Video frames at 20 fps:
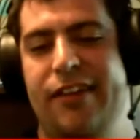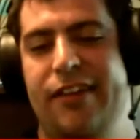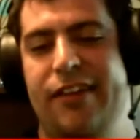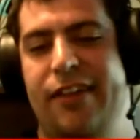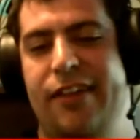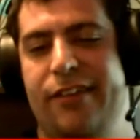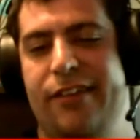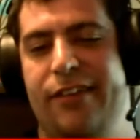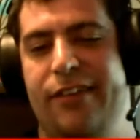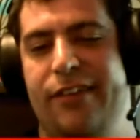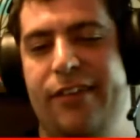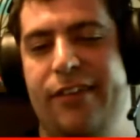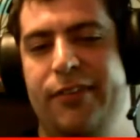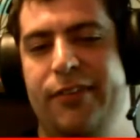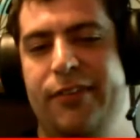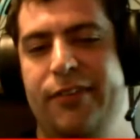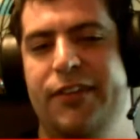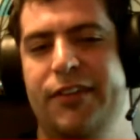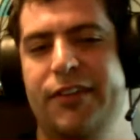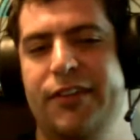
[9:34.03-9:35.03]
find it really
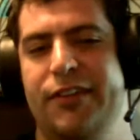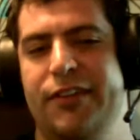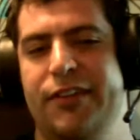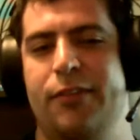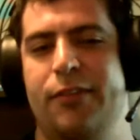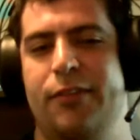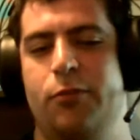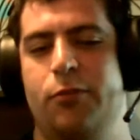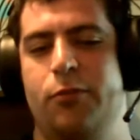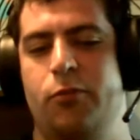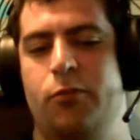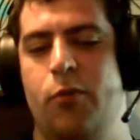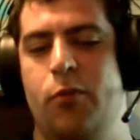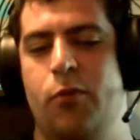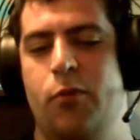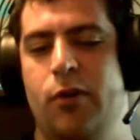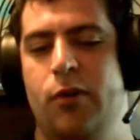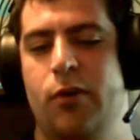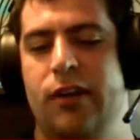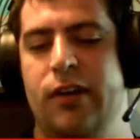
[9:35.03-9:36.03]
weird that
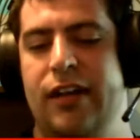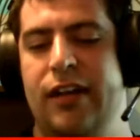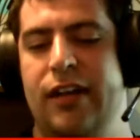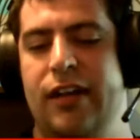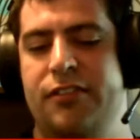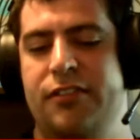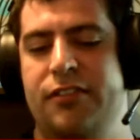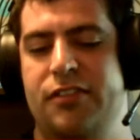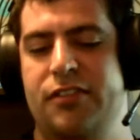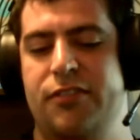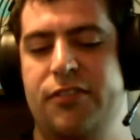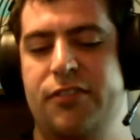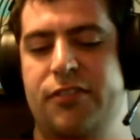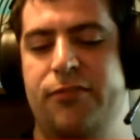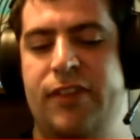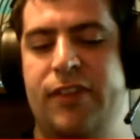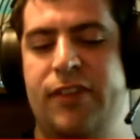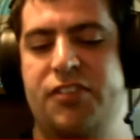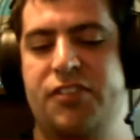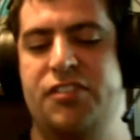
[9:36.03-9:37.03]
for such a
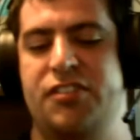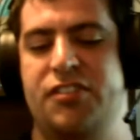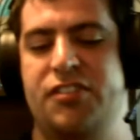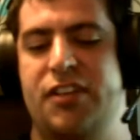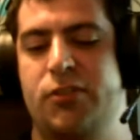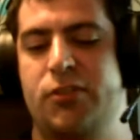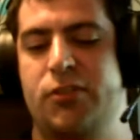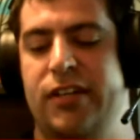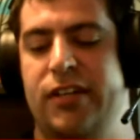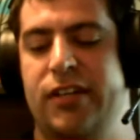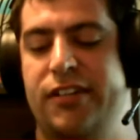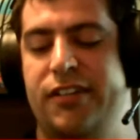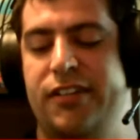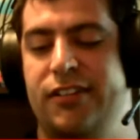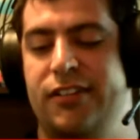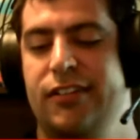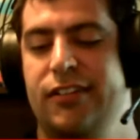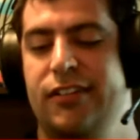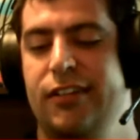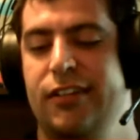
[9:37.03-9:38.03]
French-centric
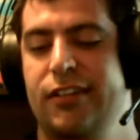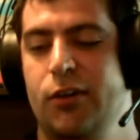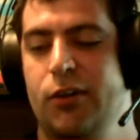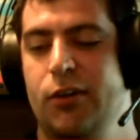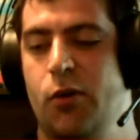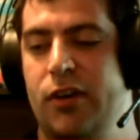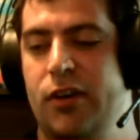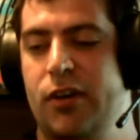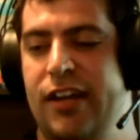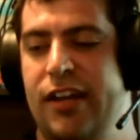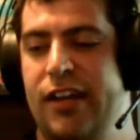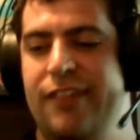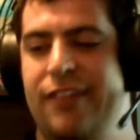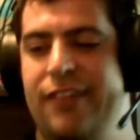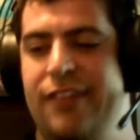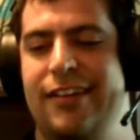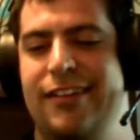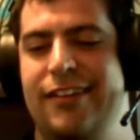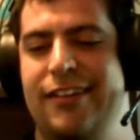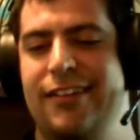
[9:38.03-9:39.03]

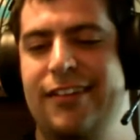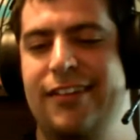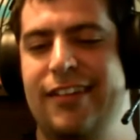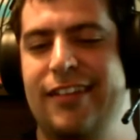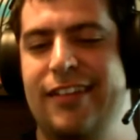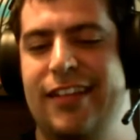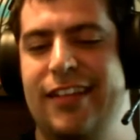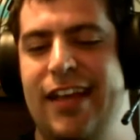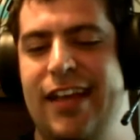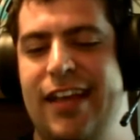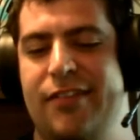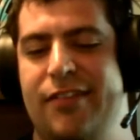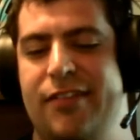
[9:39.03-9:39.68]
organization that they have guys